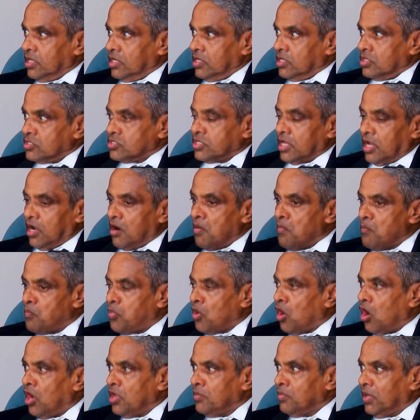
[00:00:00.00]
So
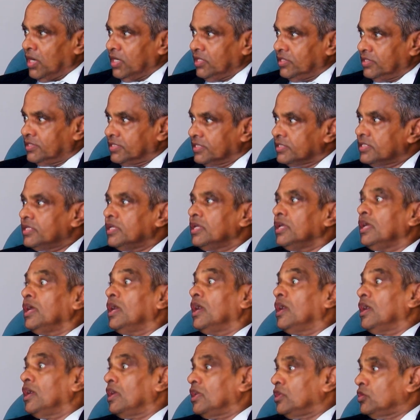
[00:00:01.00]
employment,
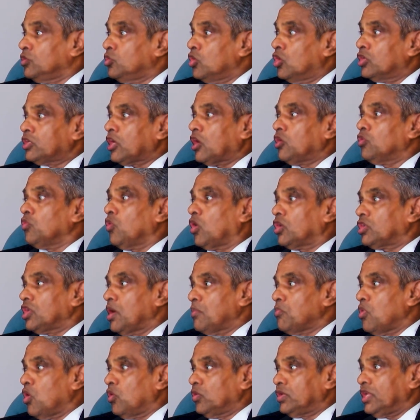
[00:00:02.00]
you don't have to worry
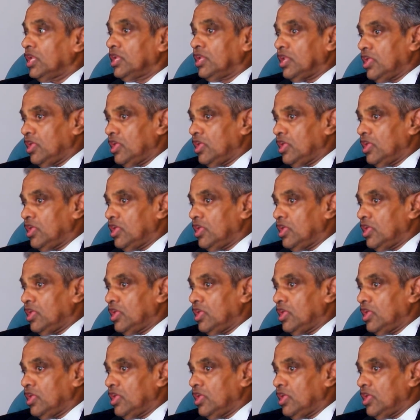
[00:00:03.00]
about it.